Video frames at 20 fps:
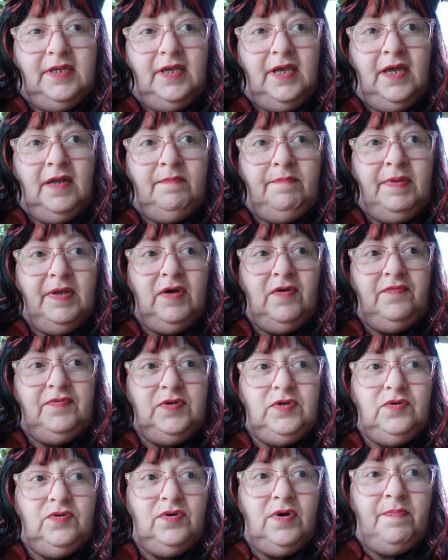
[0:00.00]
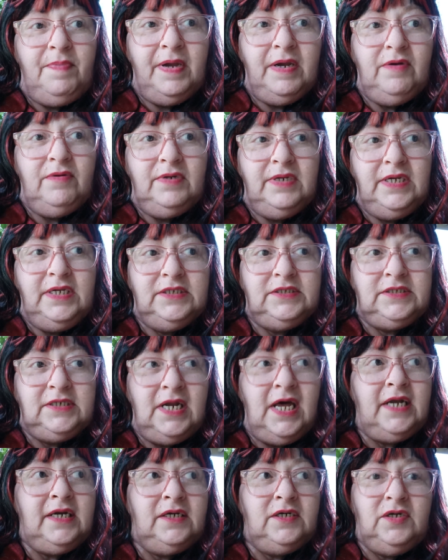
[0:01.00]
And Bellevue apparently is
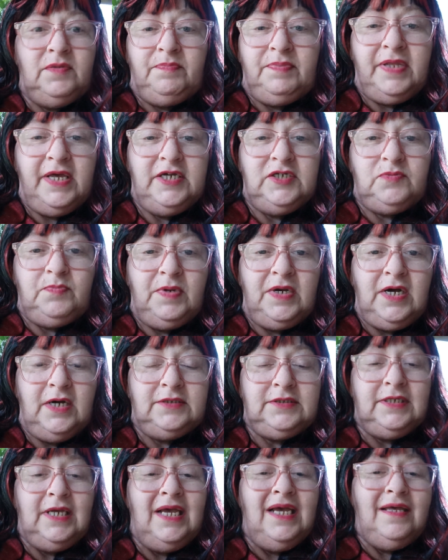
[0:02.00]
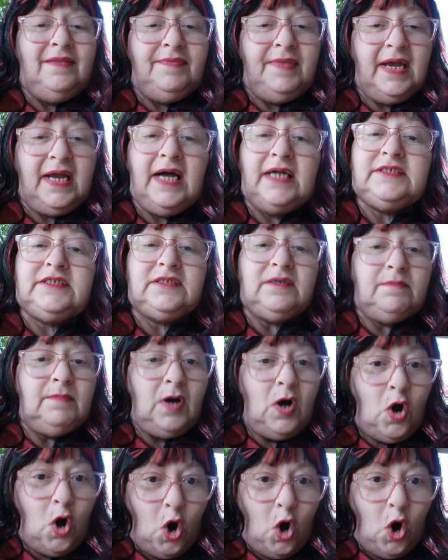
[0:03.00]
not a good place because they got some